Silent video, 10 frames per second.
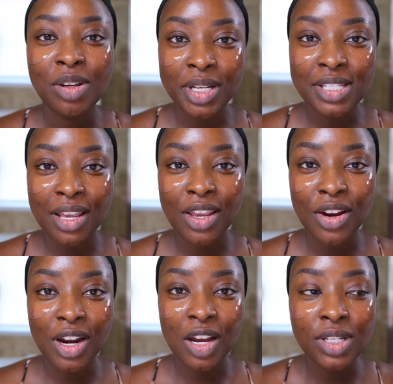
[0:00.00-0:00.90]
I've done my
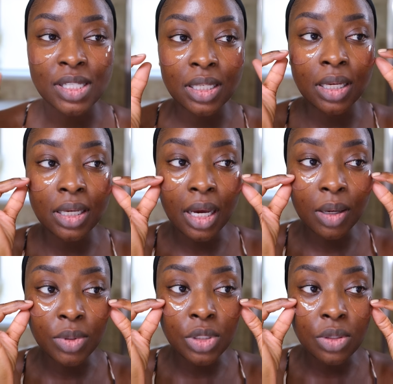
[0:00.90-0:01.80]
skincare. Obviously
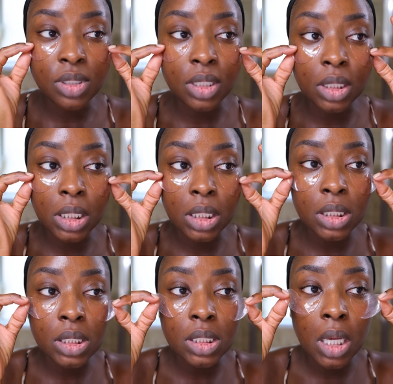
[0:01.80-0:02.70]
I was using
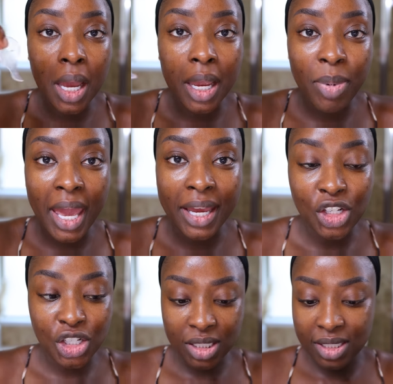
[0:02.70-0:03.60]
these eye
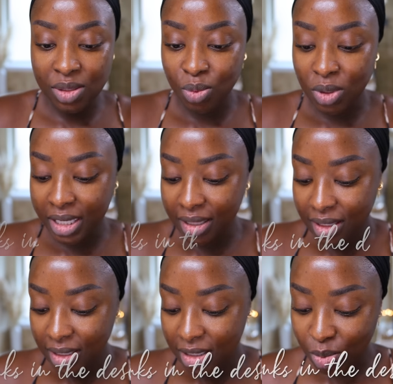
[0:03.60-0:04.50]
patches. We'll
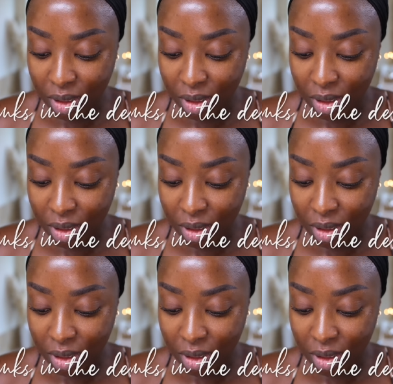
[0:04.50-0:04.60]
link these